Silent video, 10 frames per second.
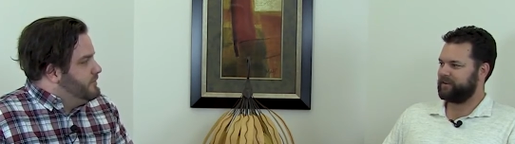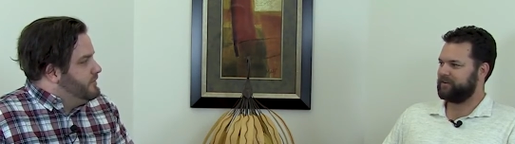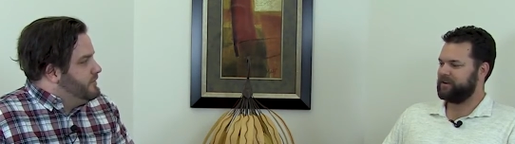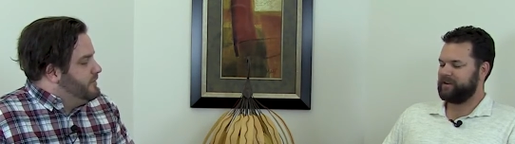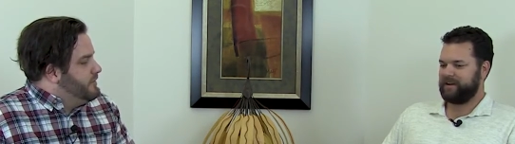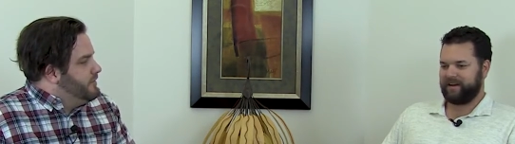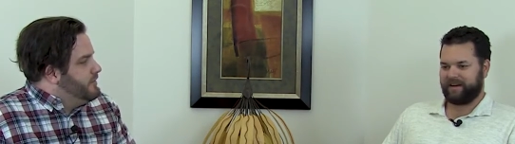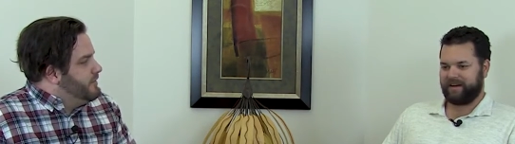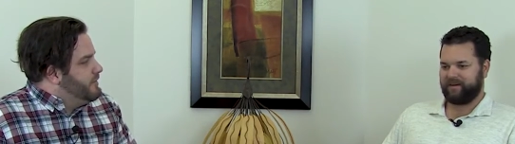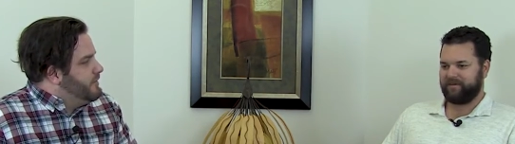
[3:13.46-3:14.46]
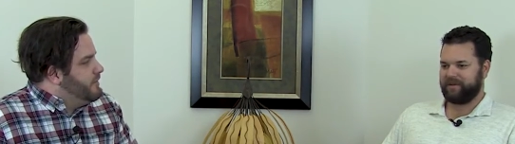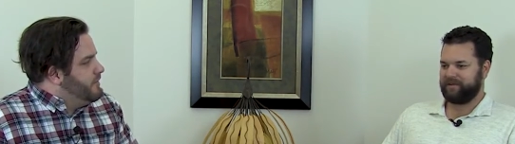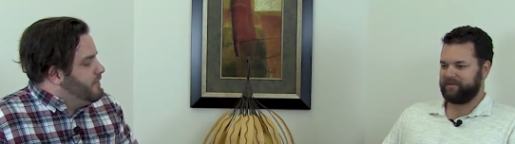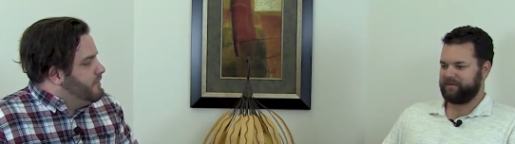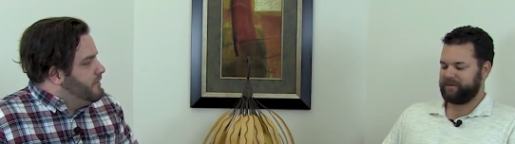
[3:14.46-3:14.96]
Speaker 1: So uh,
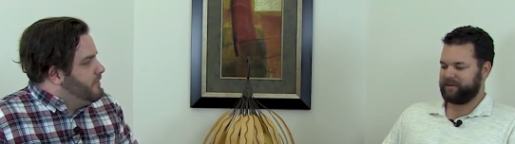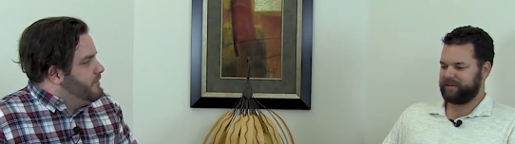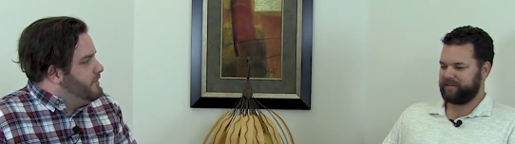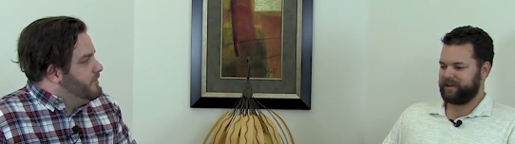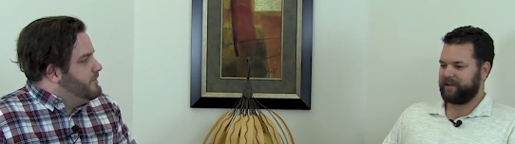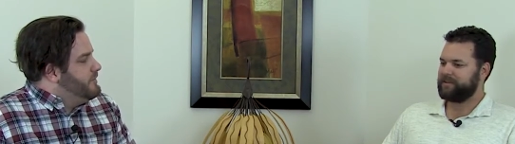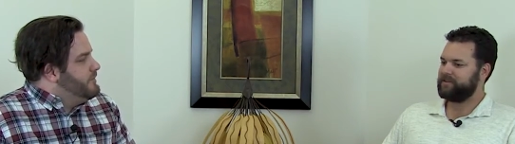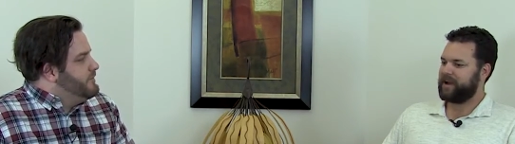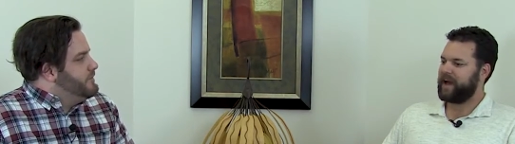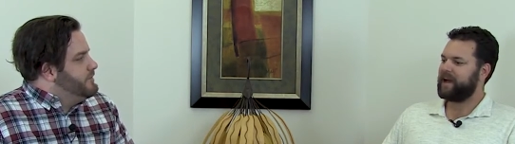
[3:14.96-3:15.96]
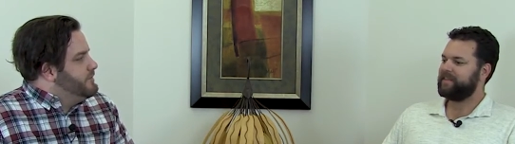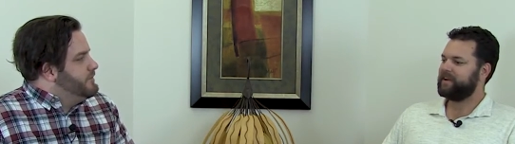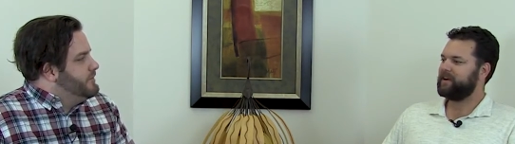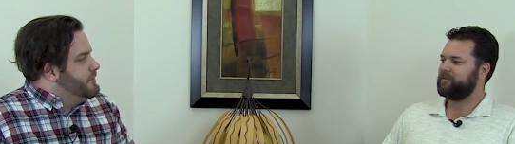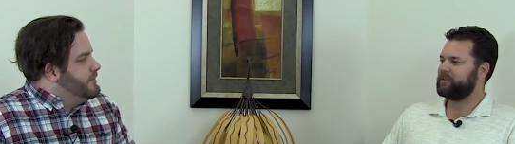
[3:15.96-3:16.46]
we, we figured the value add
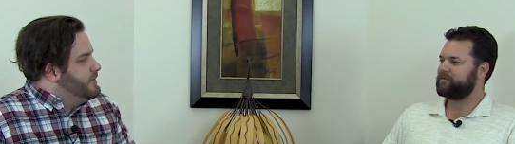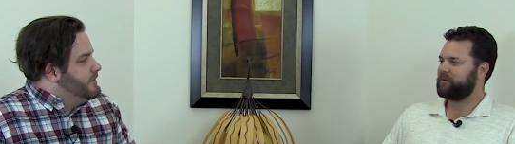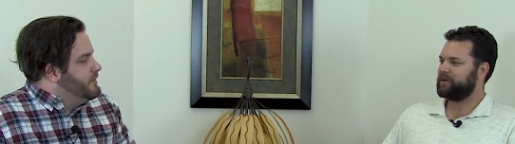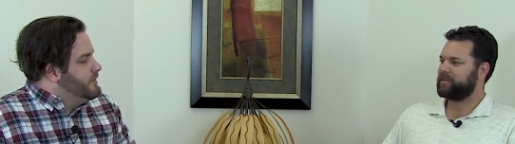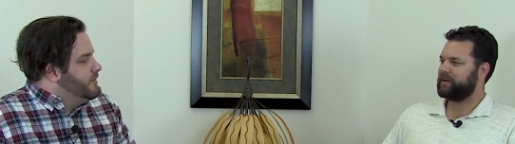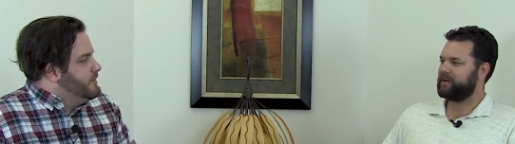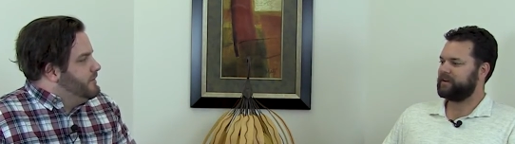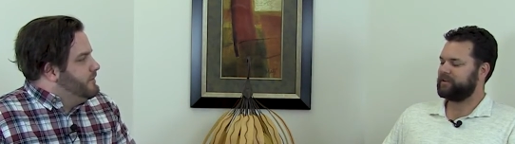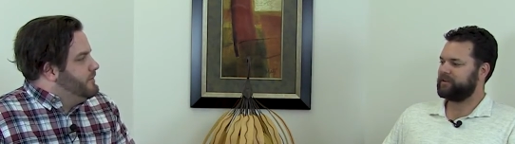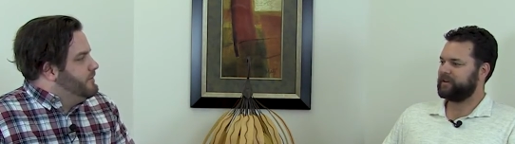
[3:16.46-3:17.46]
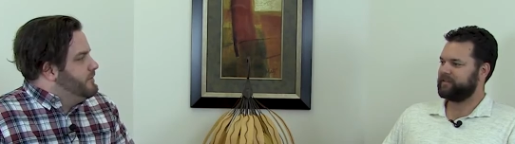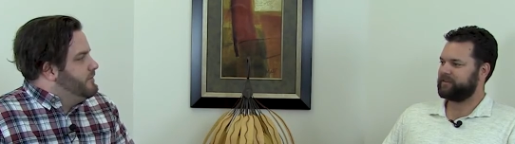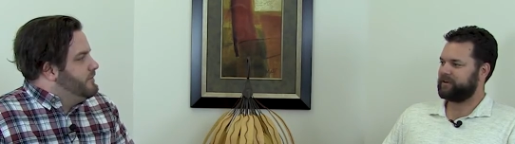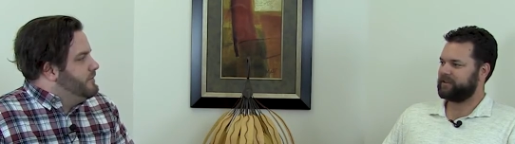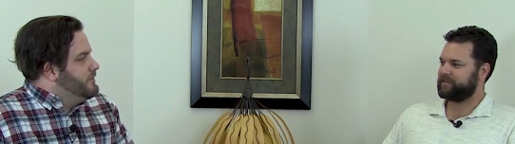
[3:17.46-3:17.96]
there was worth uh, including it
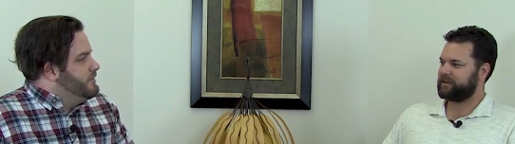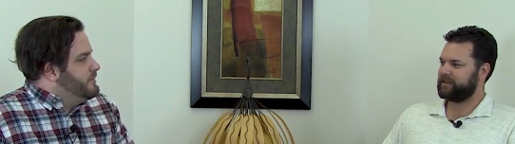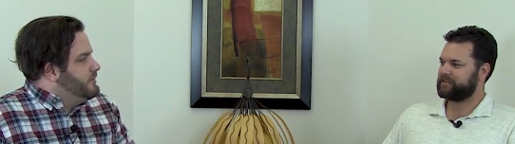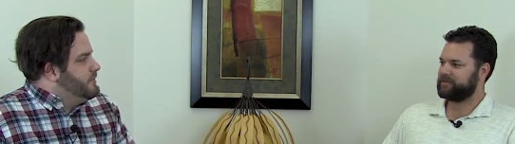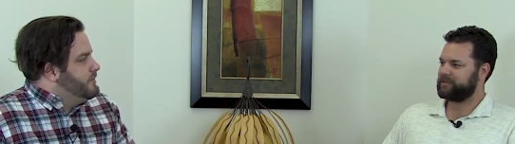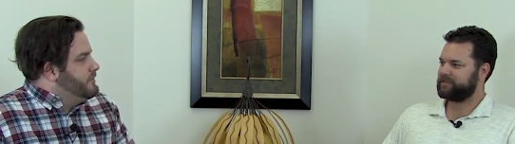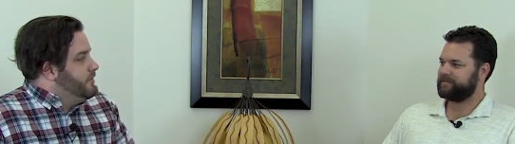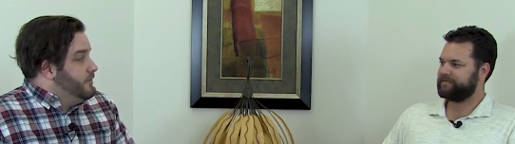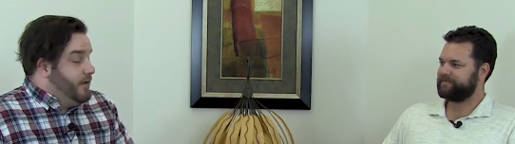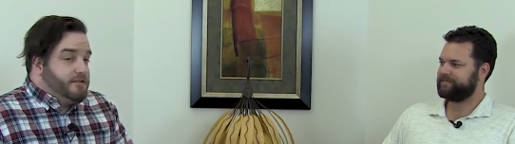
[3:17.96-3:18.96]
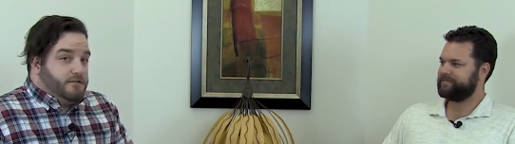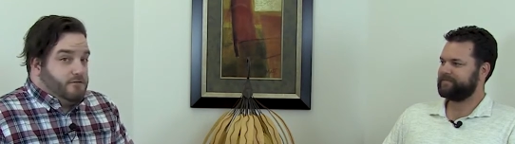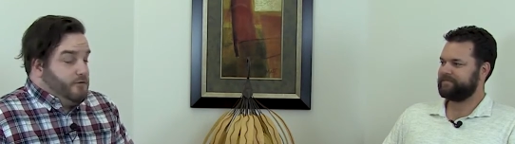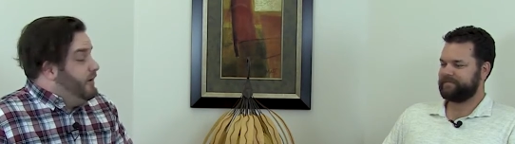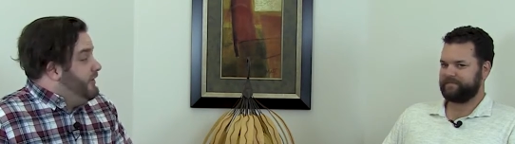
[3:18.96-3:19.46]
for all of our customers.
Speaker 2: That's
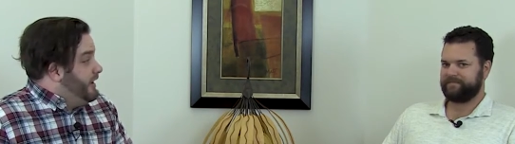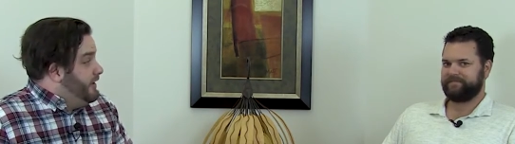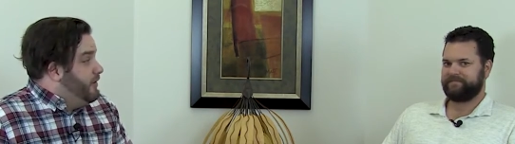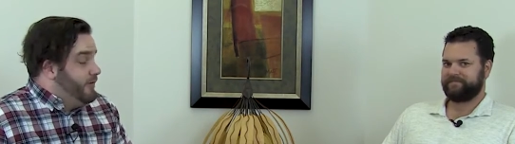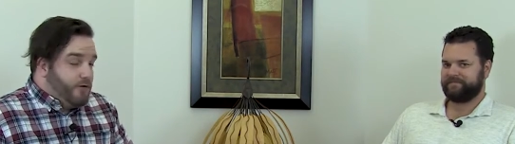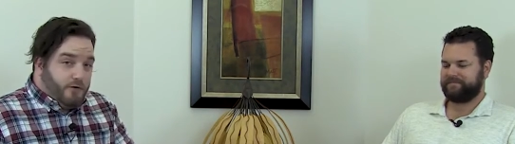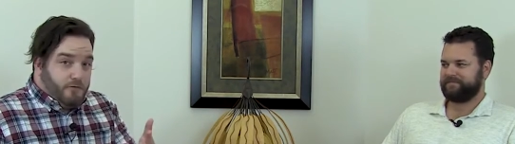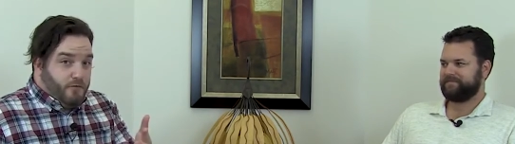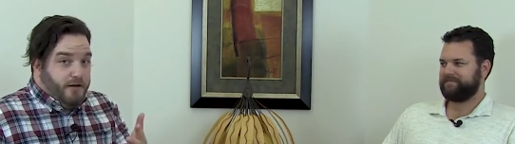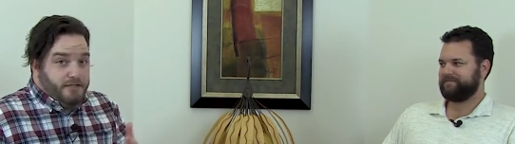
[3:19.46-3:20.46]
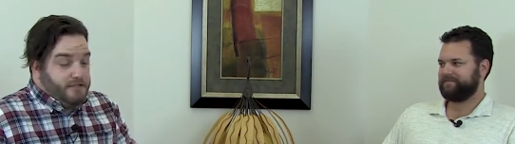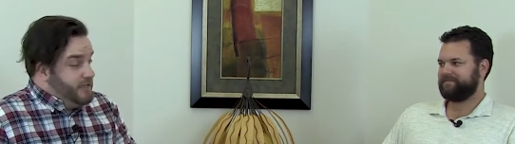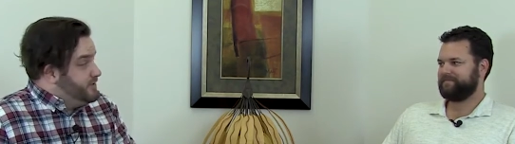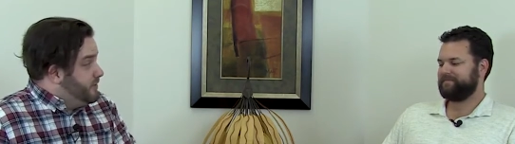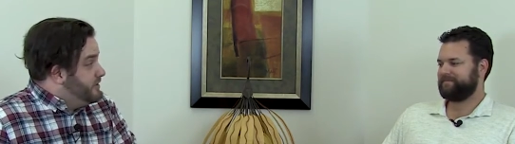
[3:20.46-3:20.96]
terrific. I know we've heard great
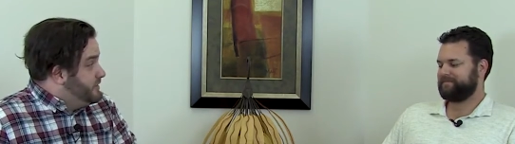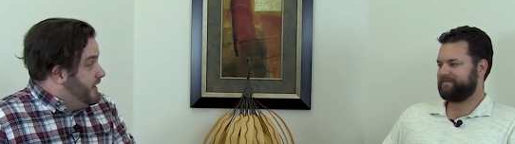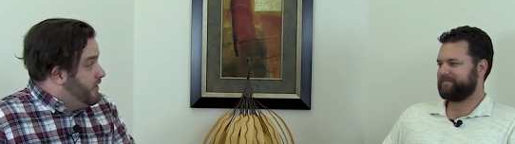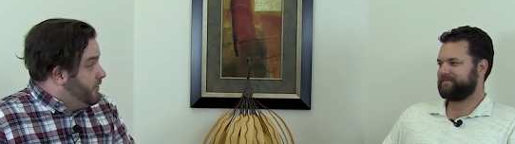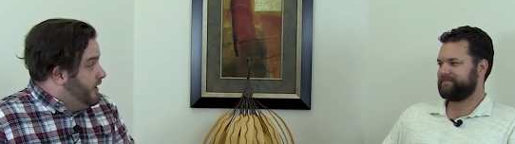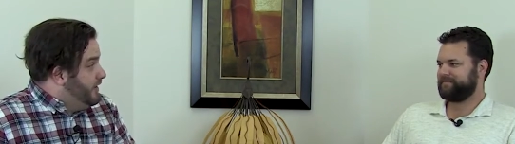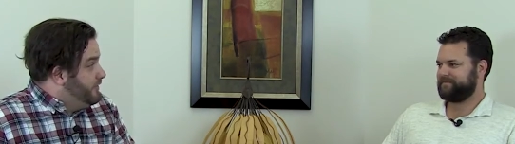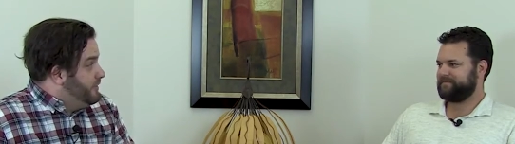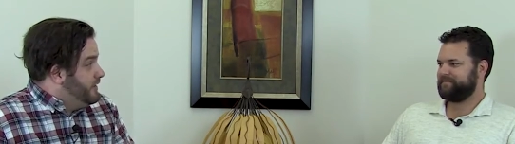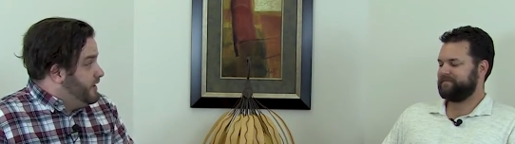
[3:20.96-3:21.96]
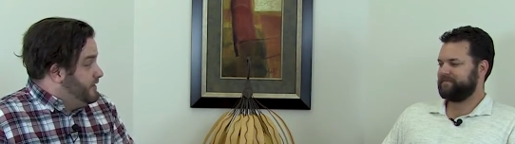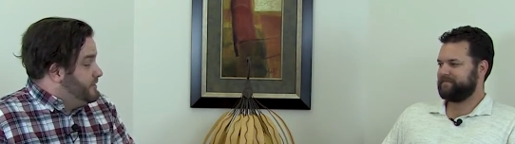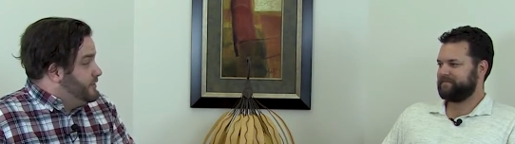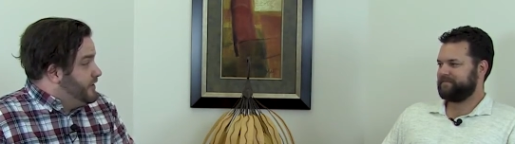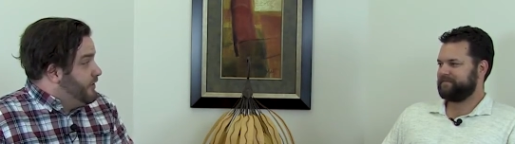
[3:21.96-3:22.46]
success stories with that already from the
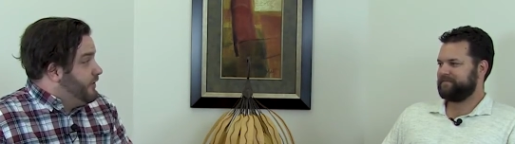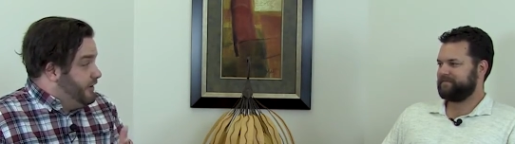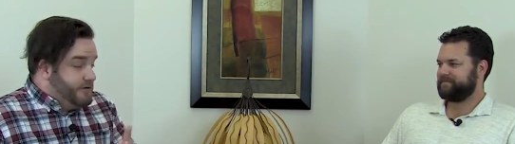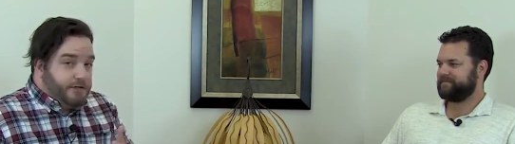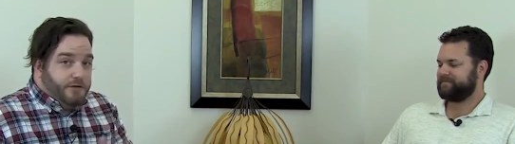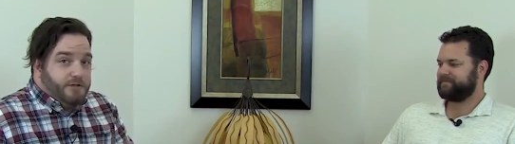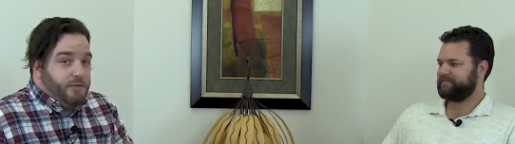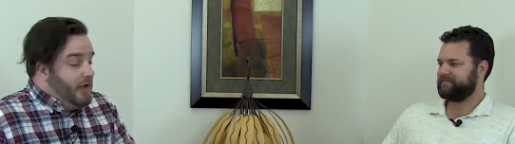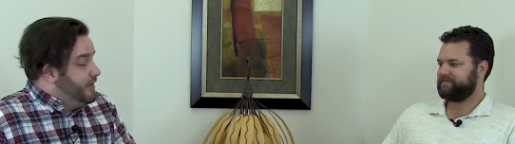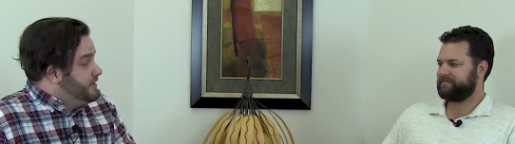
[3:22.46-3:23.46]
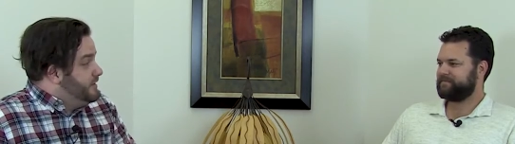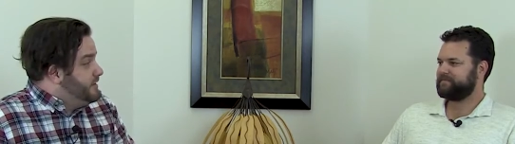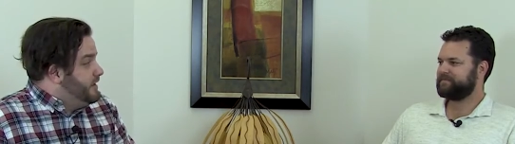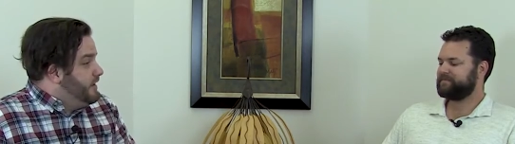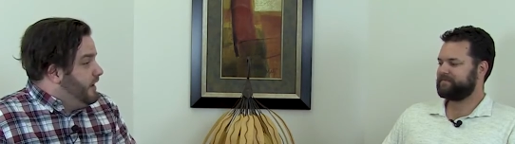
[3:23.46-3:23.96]
customers that are already using those
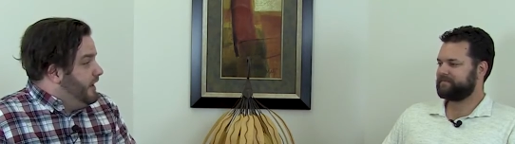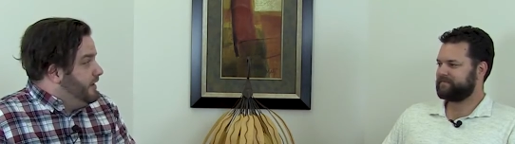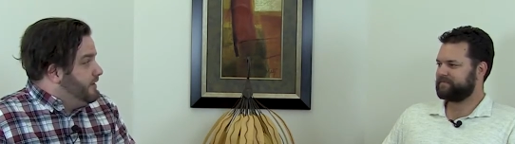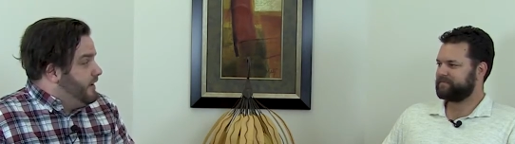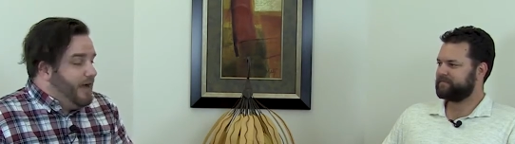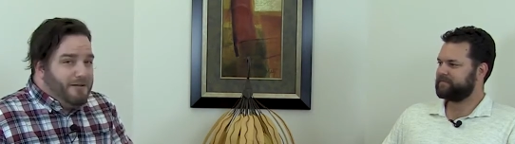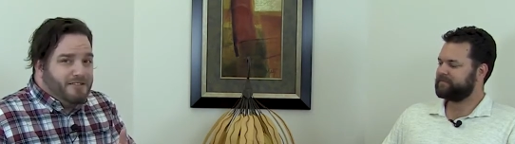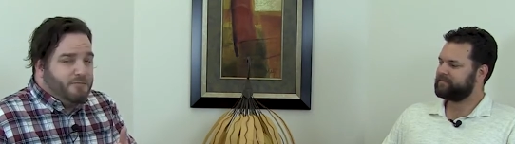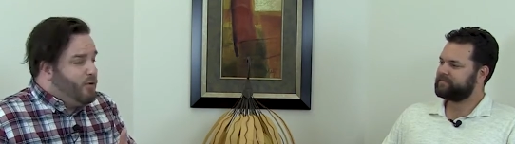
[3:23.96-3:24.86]
appliances. And uh, how about